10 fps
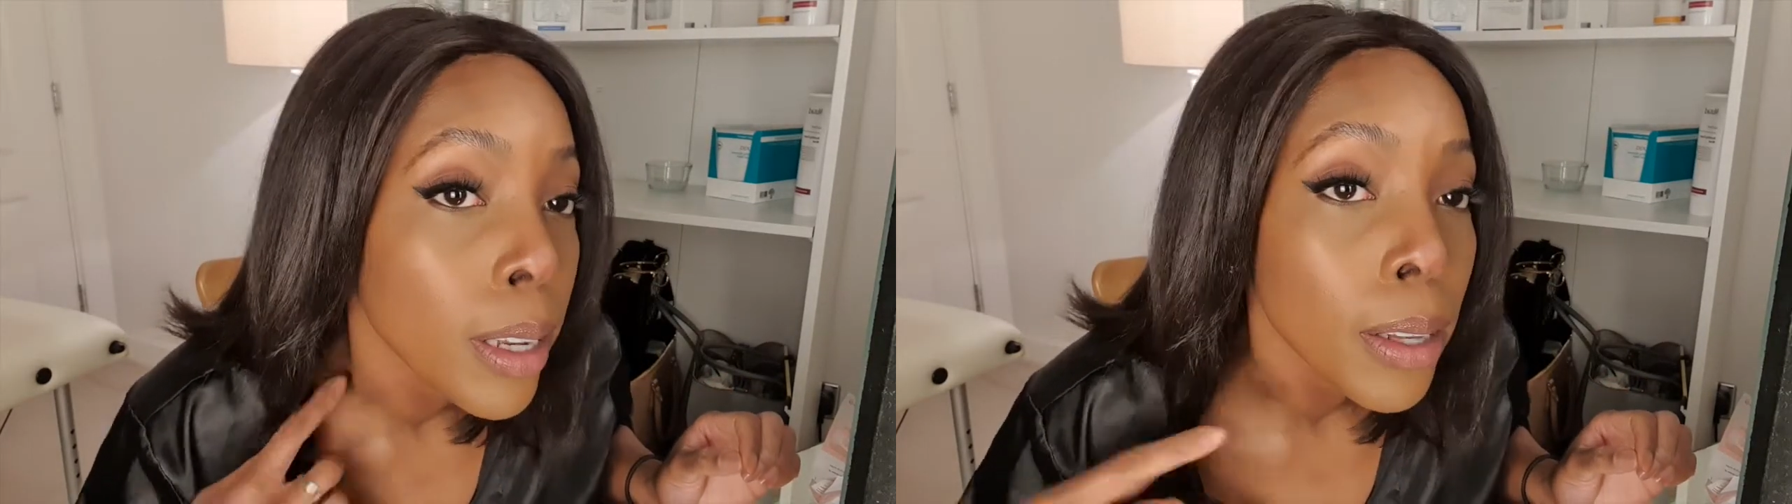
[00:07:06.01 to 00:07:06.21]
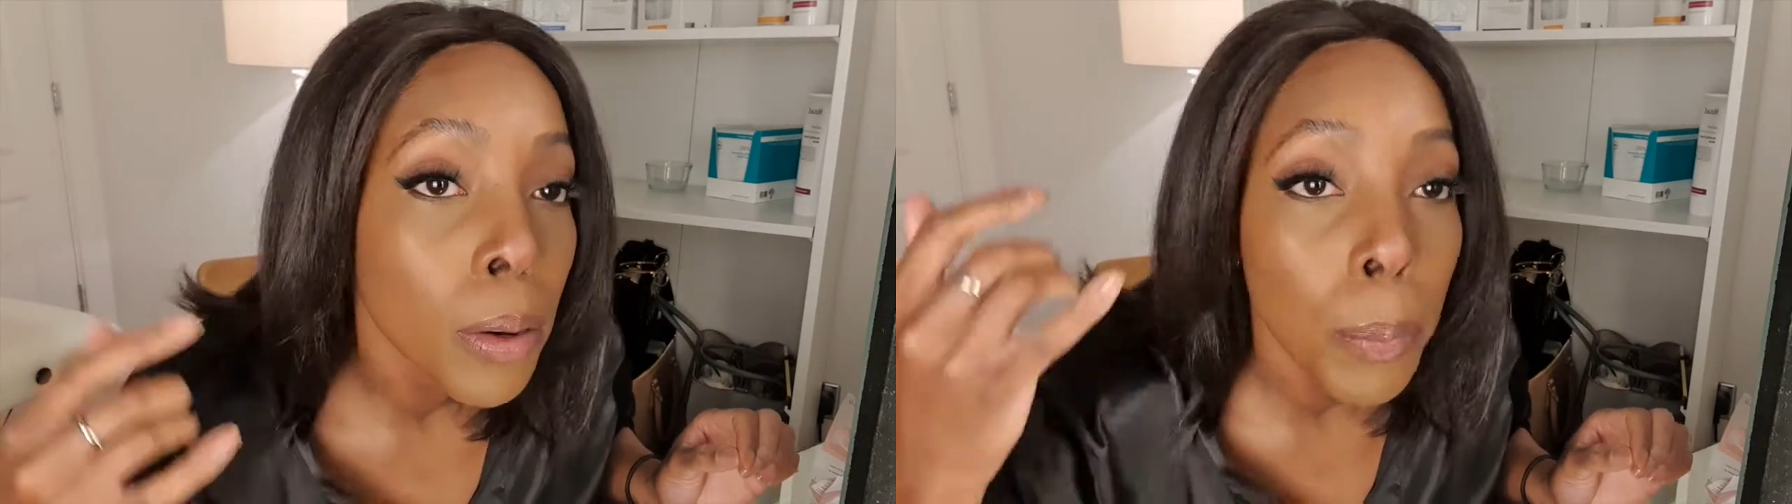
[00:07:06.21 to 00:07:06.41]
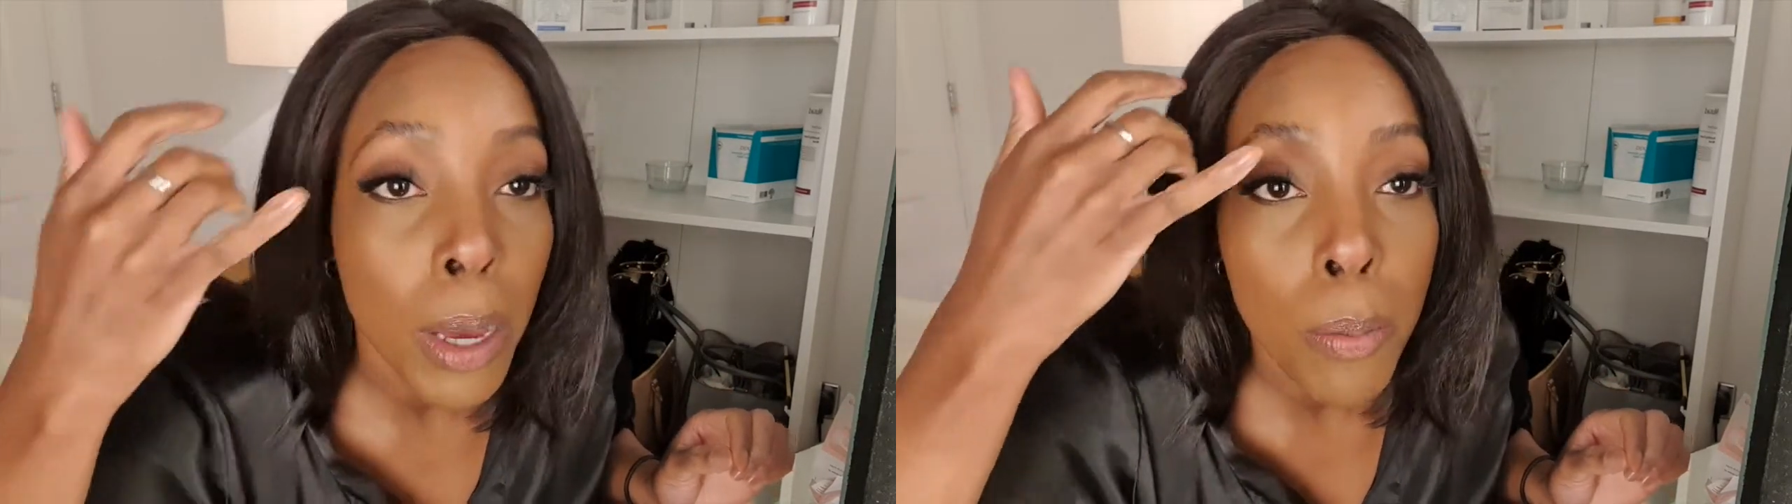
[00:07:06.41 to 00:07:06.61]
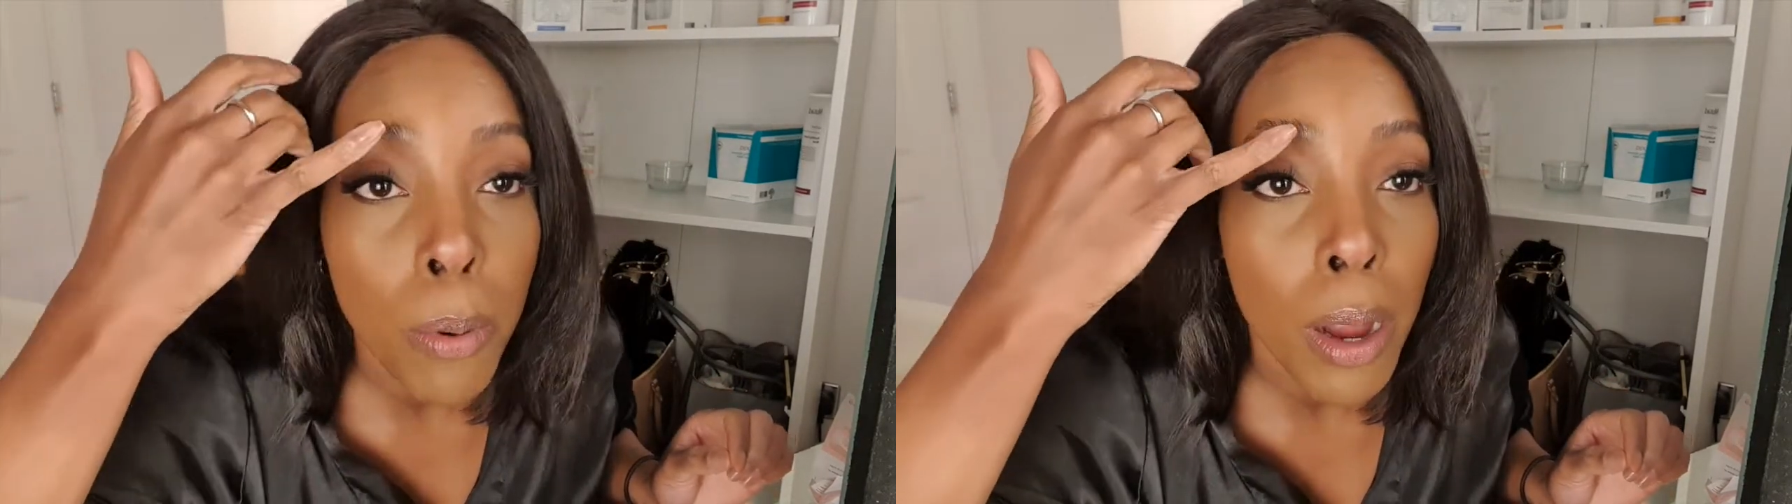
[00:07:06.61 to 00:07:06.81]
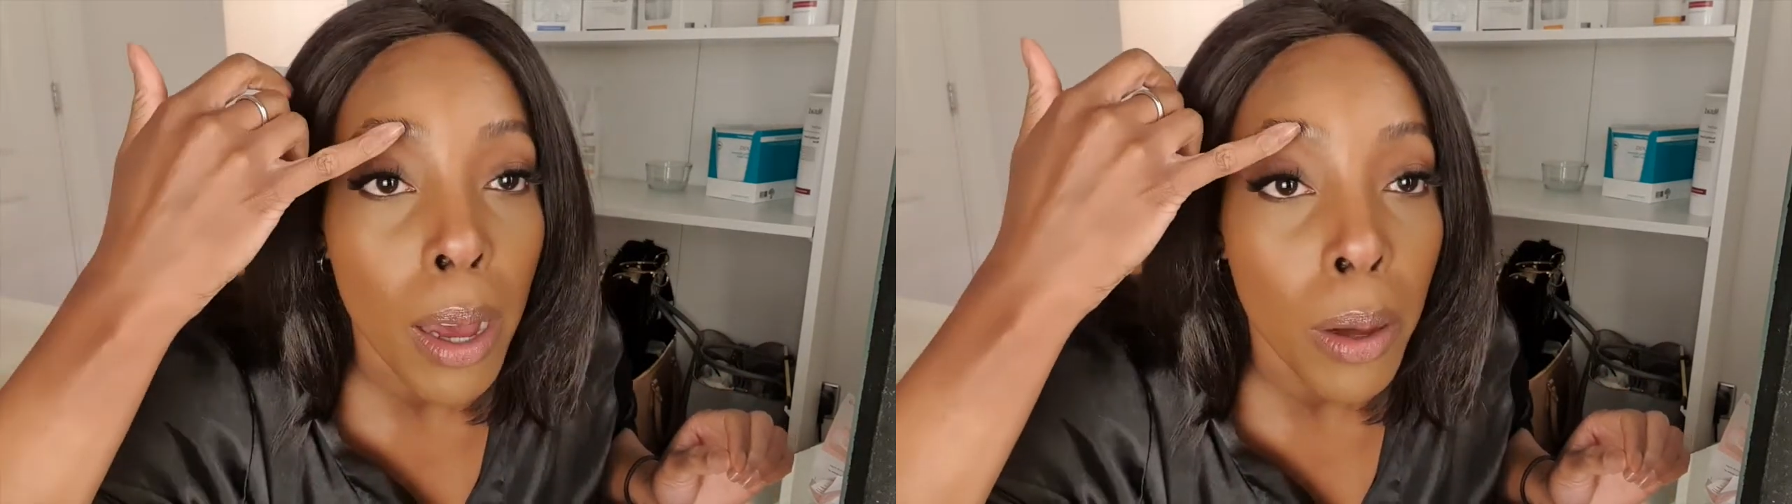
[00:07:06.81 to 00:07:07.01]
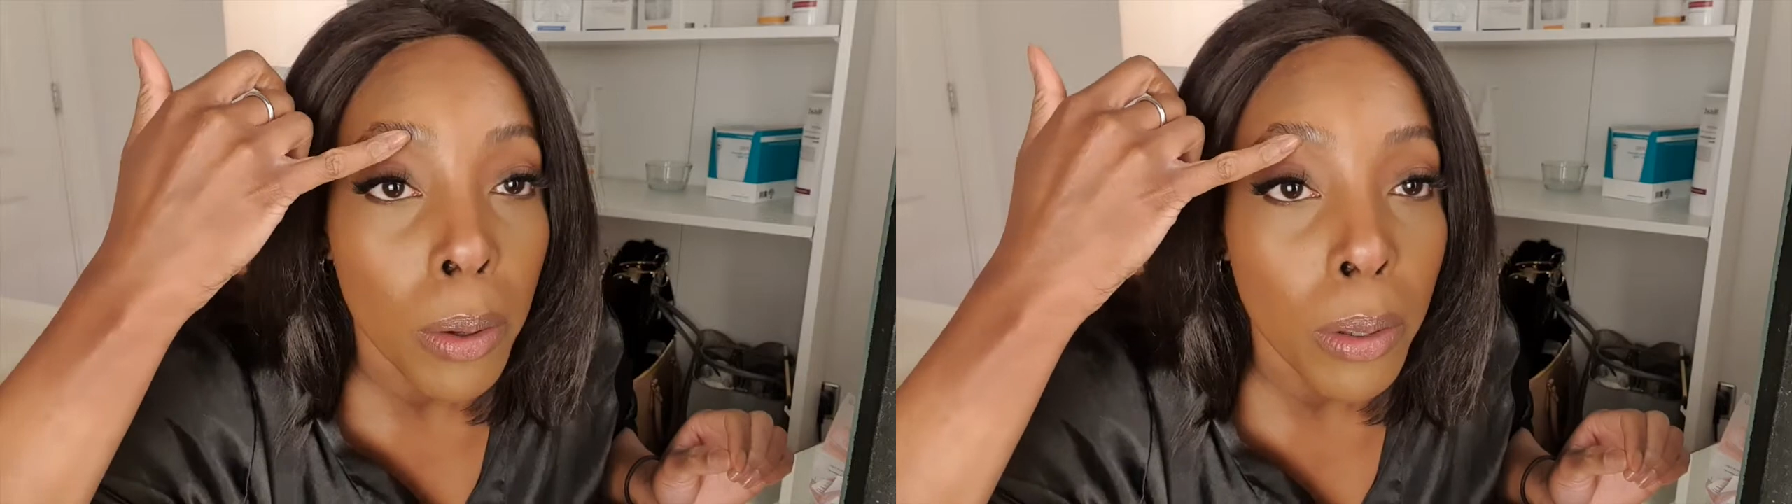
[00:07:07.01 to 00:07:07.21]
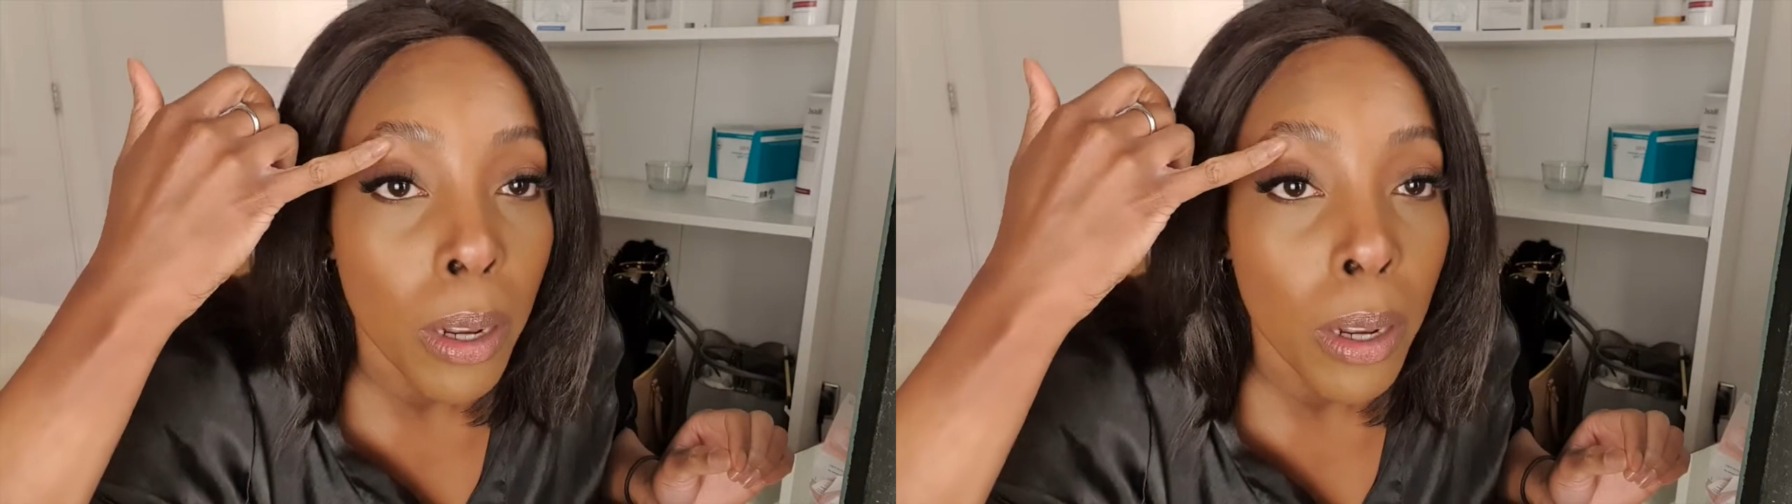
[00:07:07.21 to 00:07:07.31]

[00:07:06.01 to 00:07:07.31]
a little bit of brown,